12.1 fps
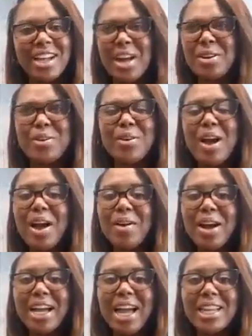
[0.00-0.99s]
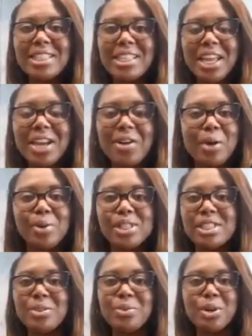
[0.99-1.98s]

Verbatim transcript: I don't know how I got into hair. I wasn't the